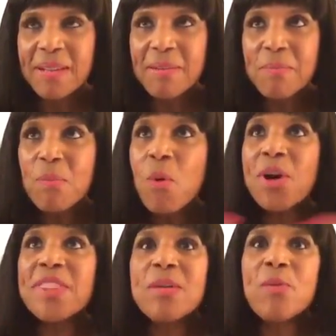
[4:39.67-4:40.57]

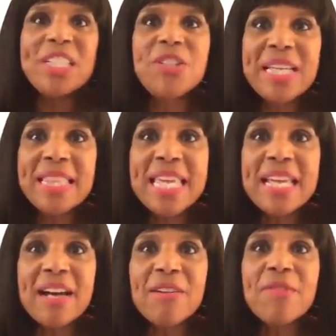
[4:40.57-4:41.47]
more than what you can
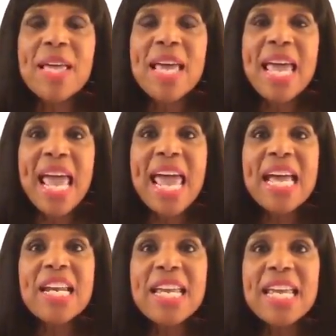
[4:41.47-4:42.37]
think of.
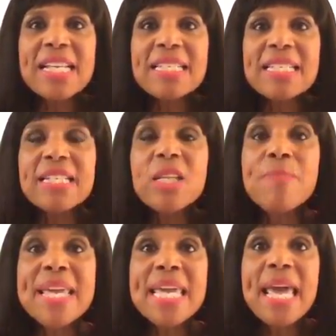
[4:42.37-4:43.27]
And to
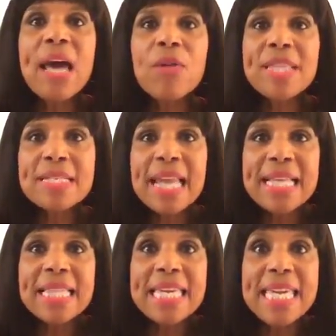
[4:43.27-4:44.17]
me, health is
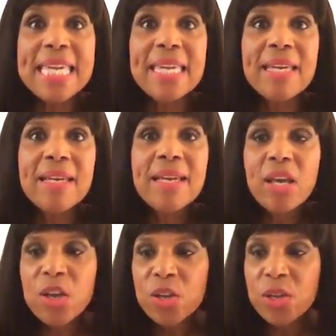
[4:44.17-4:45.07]
like the key
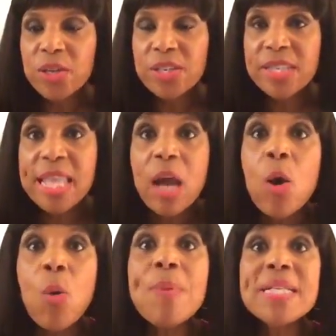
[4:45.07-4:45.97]
that
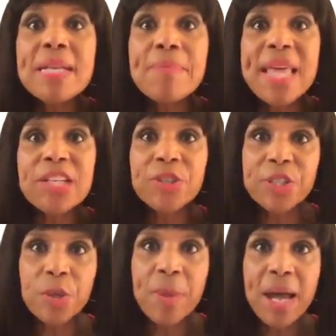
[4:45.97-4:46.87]
opens up that
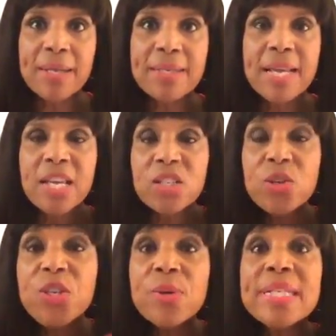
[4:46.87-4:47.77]
treasure box so
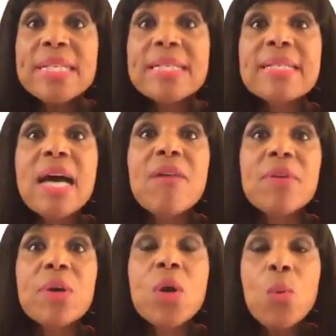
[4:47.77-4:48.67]
you can
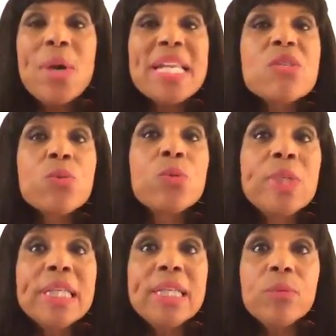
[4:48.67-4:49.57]
discover what is
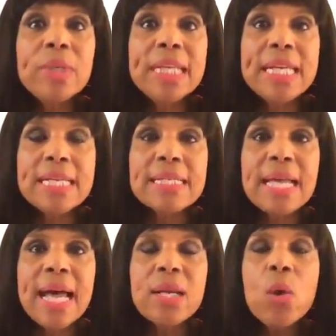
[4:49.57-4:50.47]
really, really
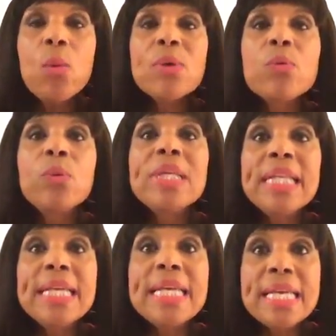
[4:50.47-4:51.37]
inside, what
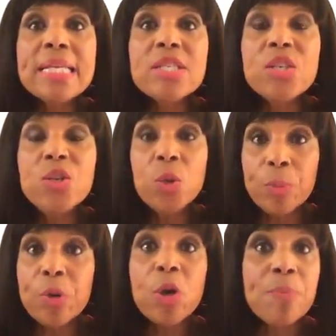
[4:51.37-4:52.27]
really is your
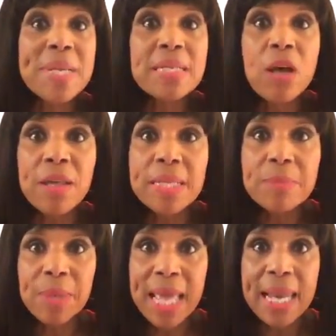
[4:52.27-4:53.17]
purpose on this
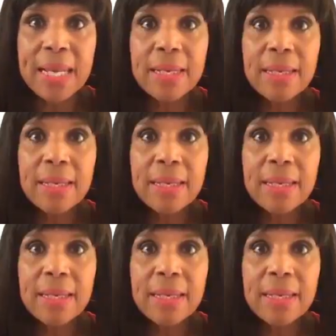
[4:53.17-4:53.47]
planet.